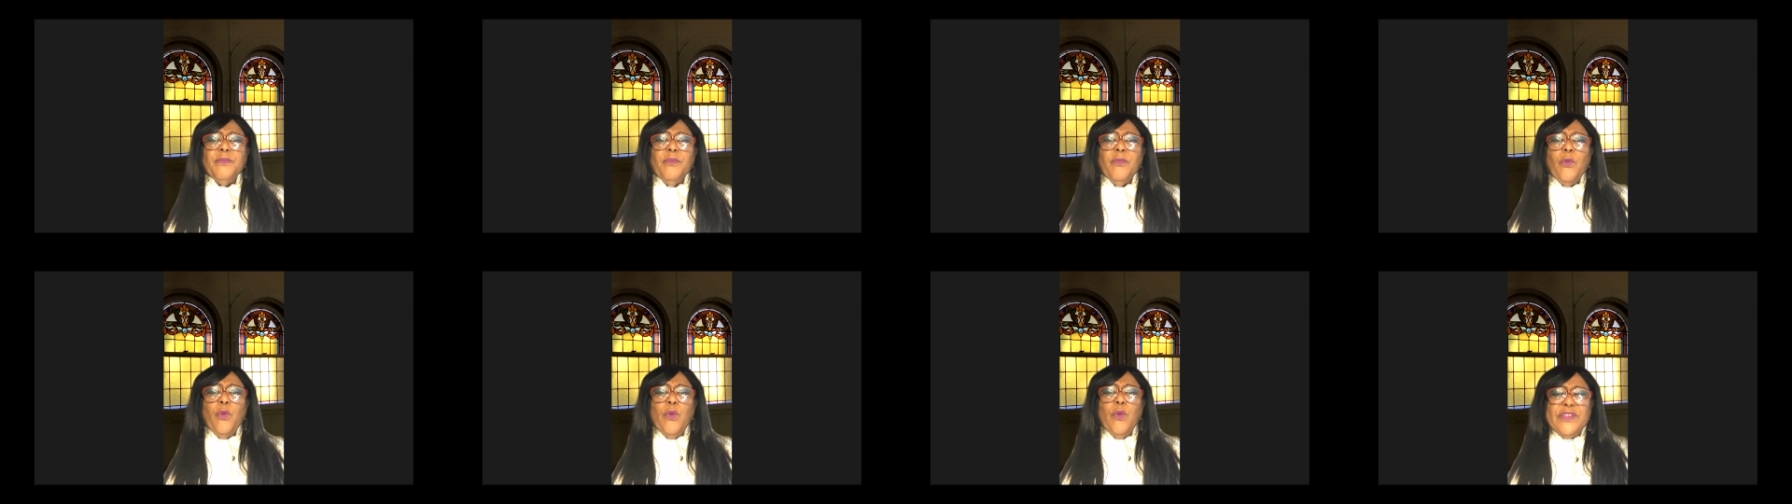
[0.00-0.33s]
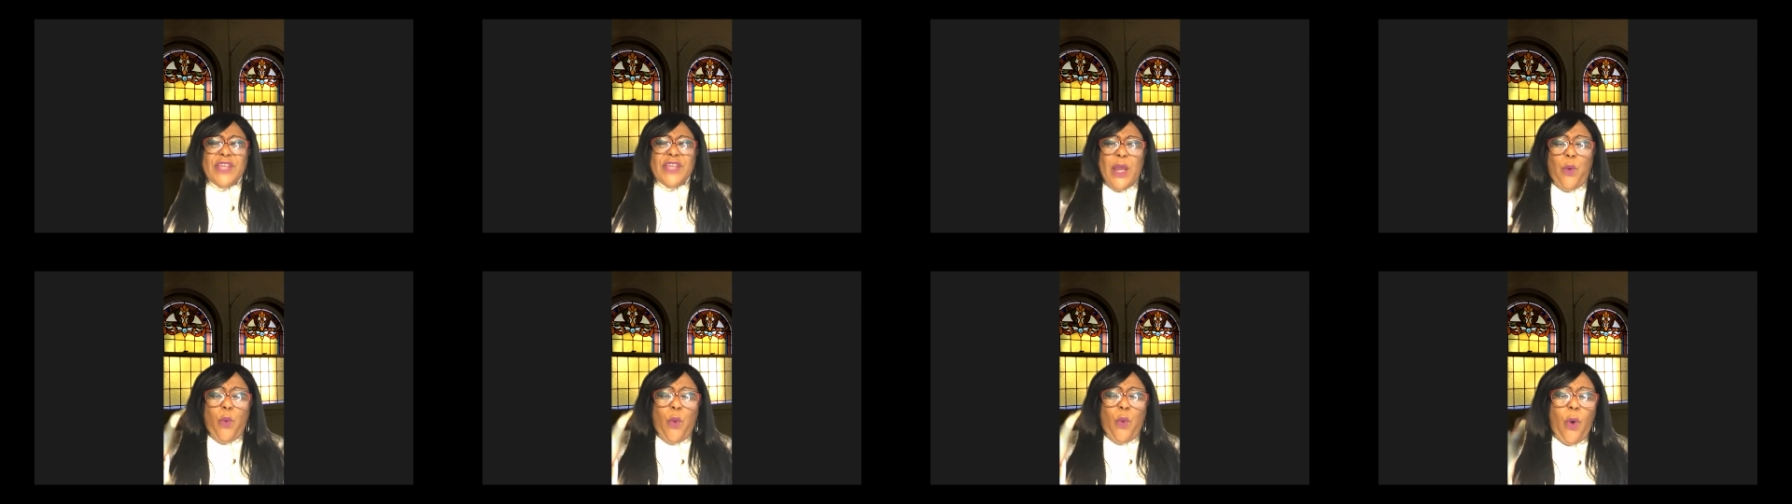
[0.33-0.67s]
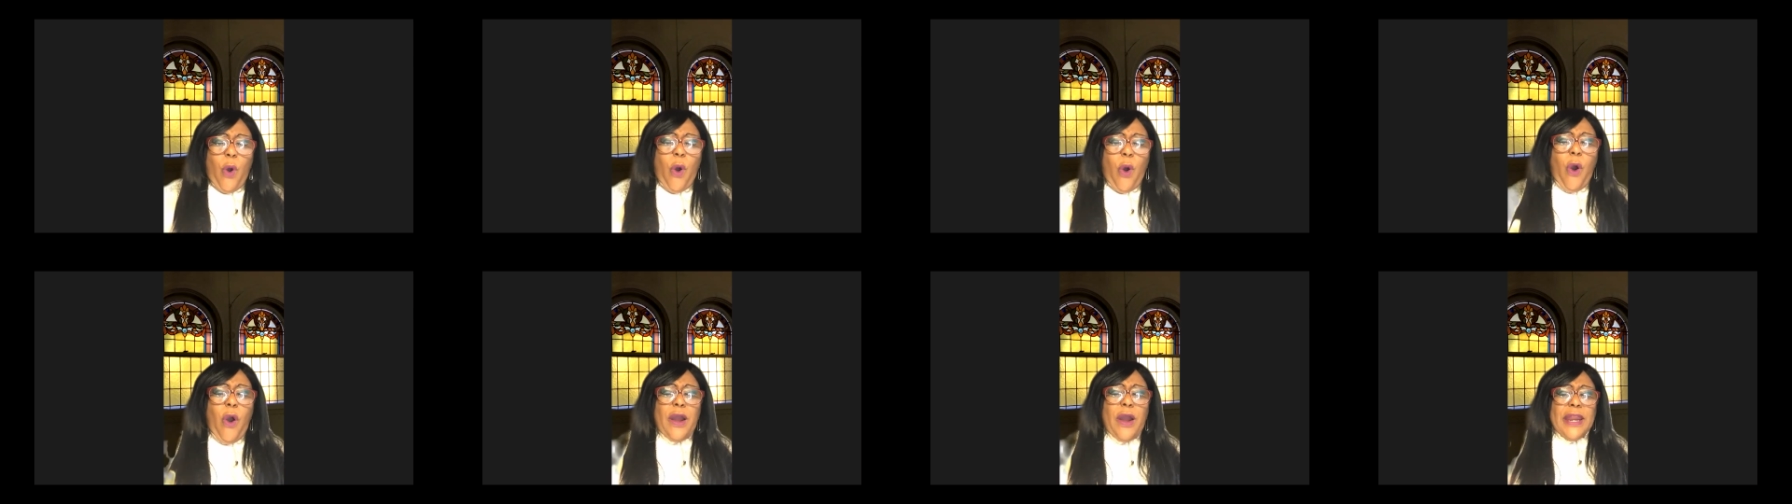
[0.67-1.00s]
We see
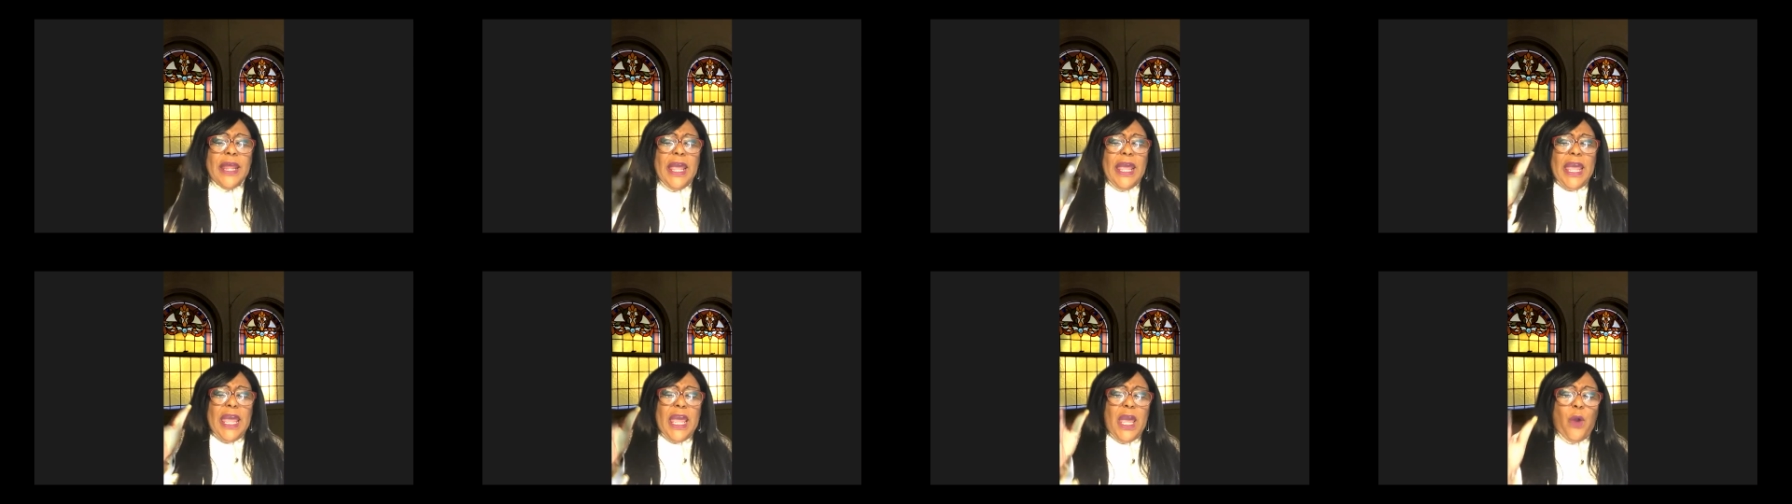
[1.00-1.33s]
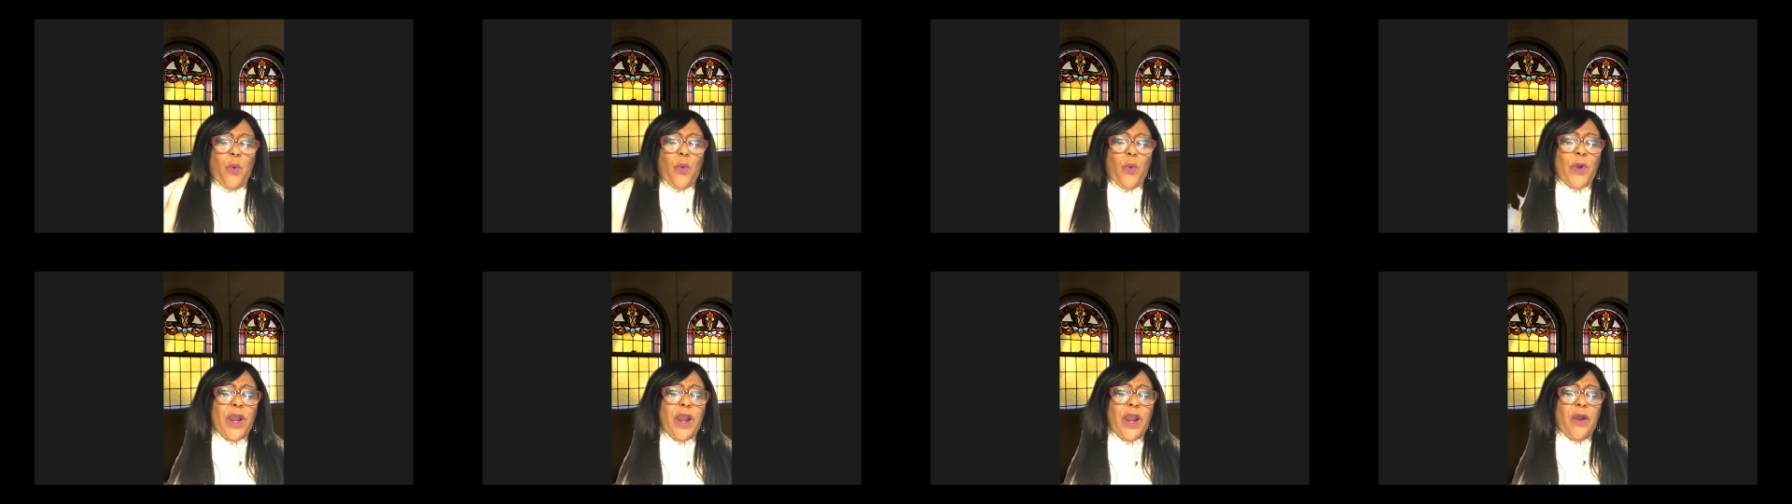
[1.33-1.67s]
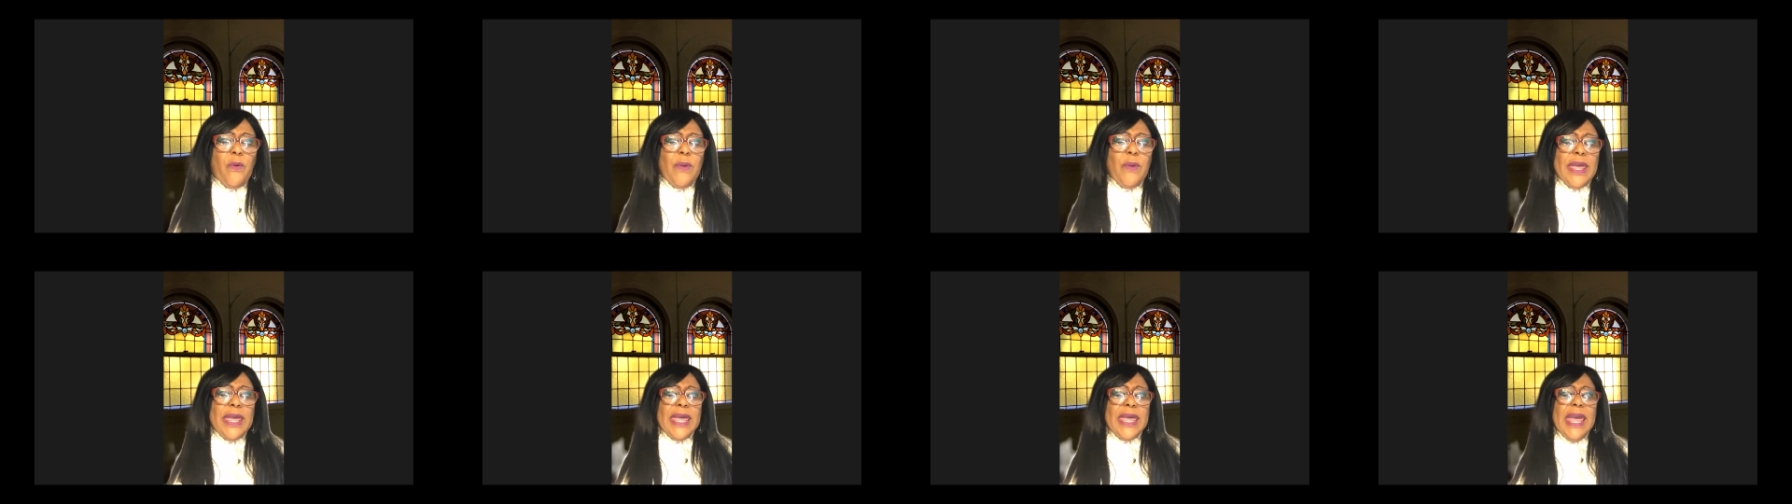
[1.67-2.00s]
worn and
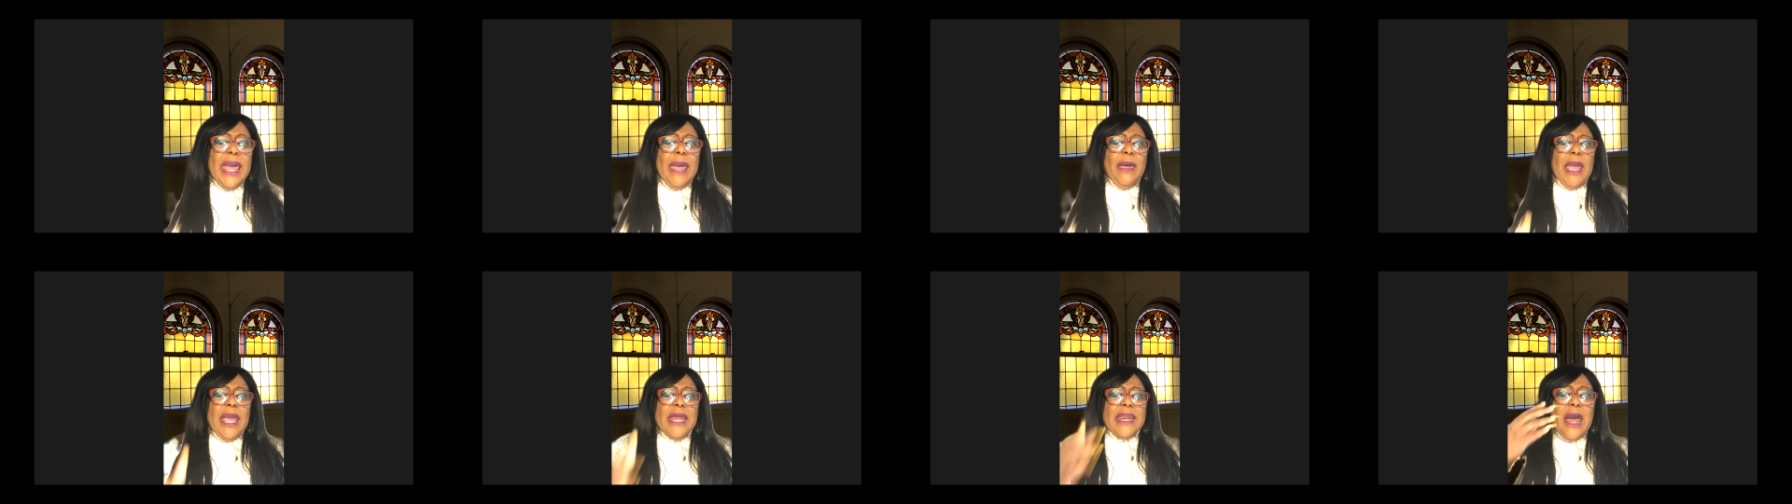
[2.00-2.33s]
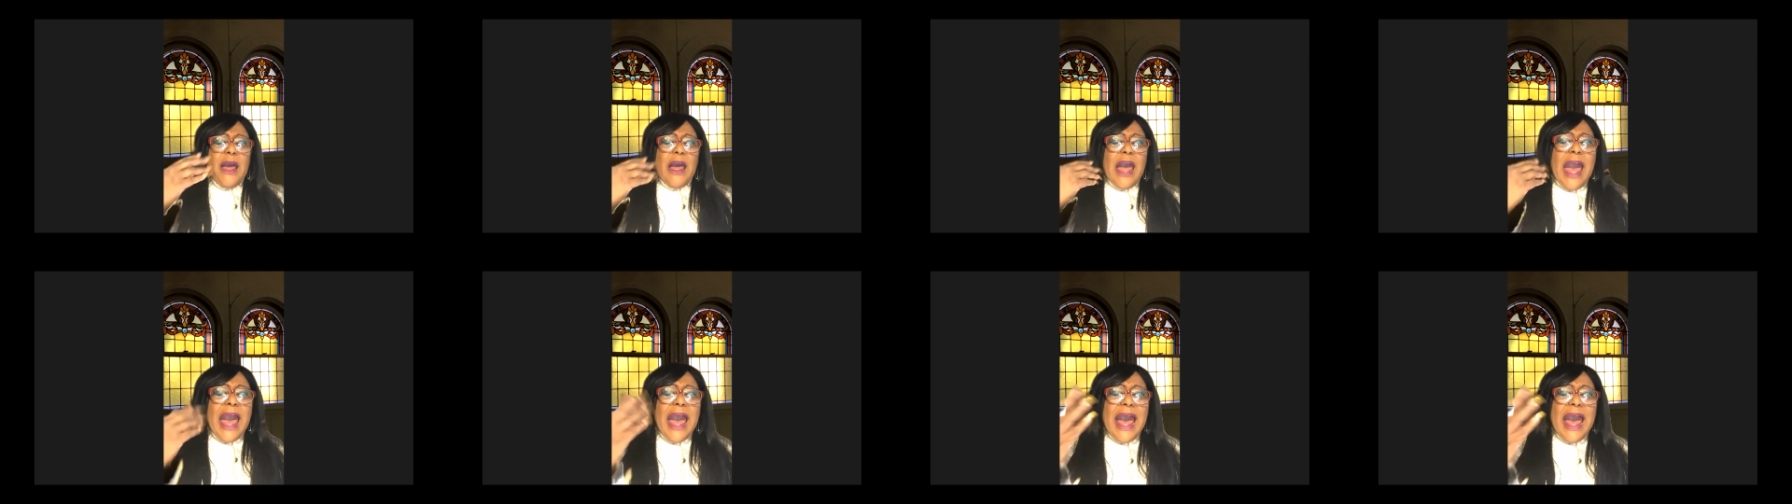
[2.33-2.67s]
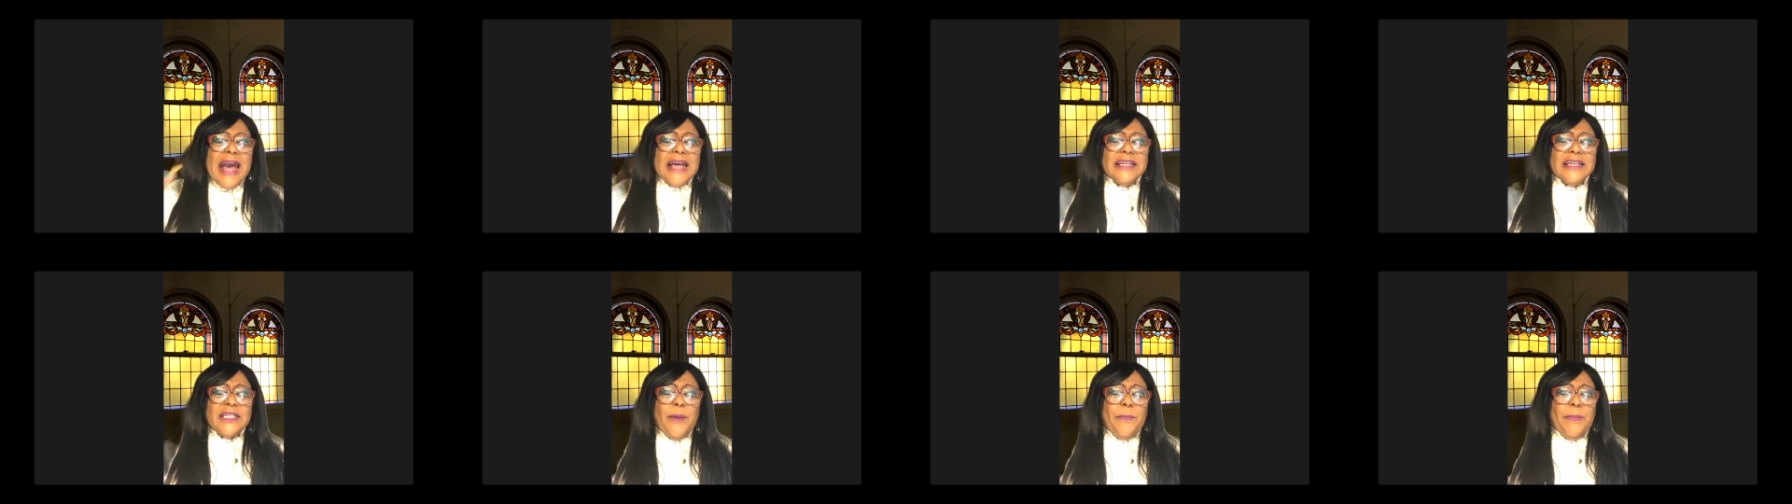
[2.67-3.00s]
weary and our
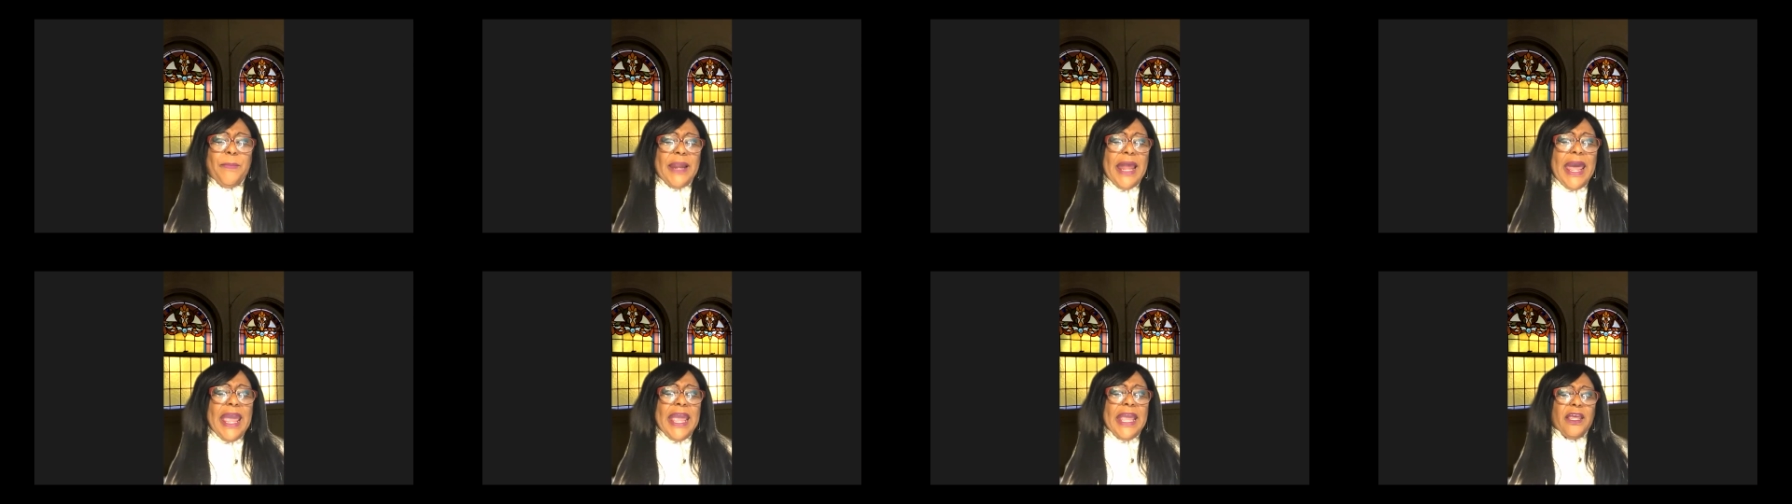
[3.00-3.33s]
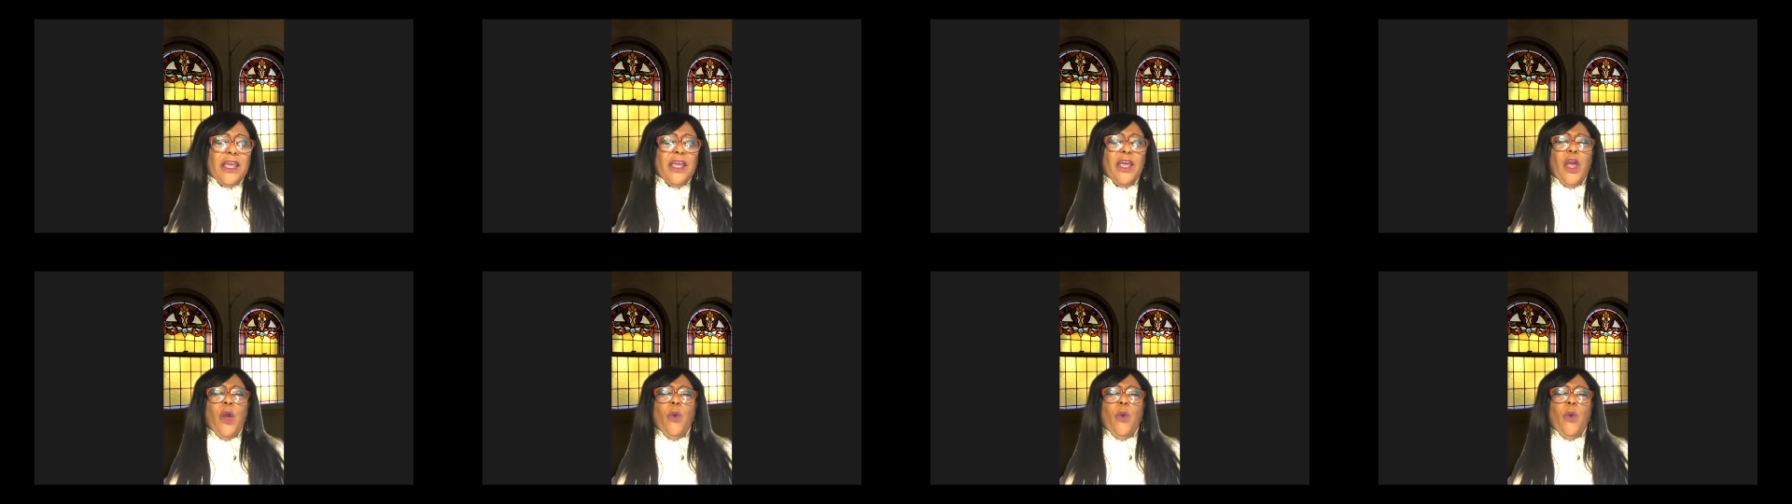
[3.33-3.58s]
eyes are blank.